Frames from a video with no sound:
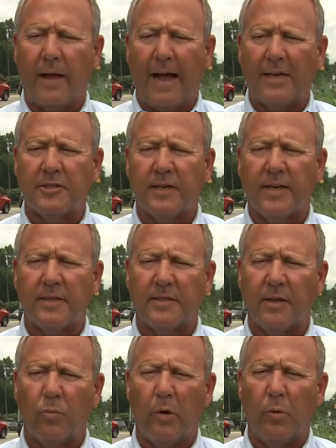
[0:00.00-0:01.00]
assets
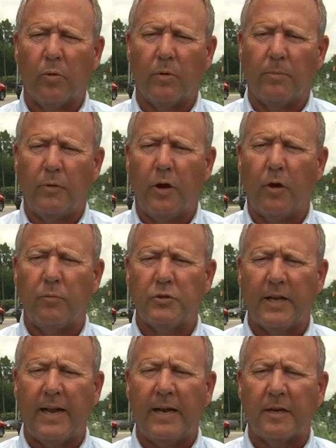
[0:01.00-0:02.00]
that we were, you know,
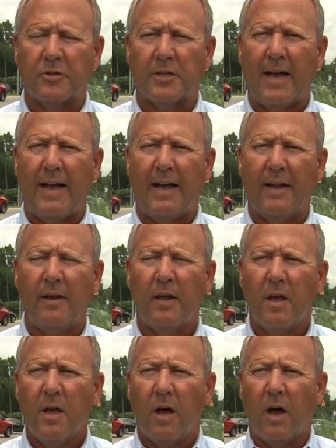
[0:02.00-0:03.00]
setting aside
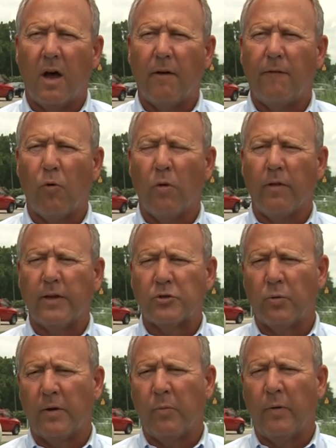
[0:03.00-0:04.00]
uh, for
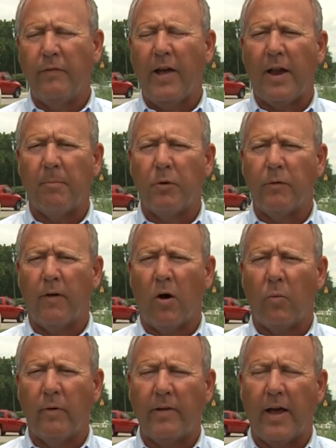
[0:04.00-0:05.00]
this one, and we've got to move
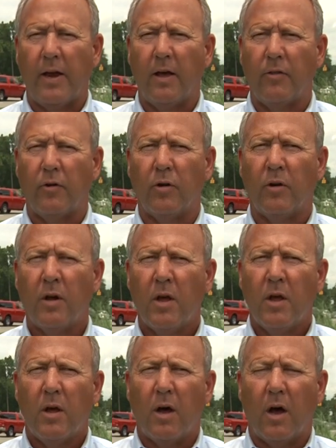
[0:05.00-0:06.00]
on. We've got other
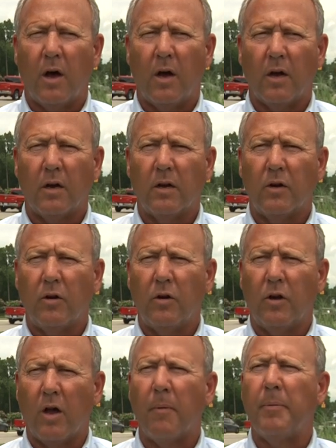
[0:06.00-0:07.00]
uh,
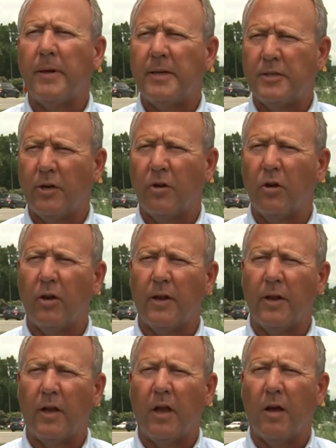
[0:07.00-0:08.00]
companies that are
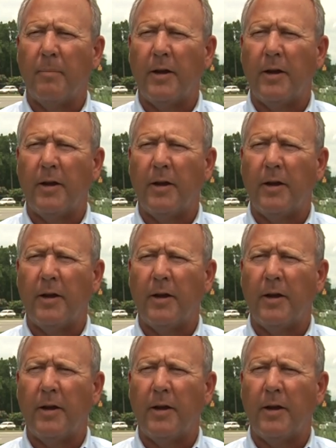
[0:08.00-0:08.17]
looking to come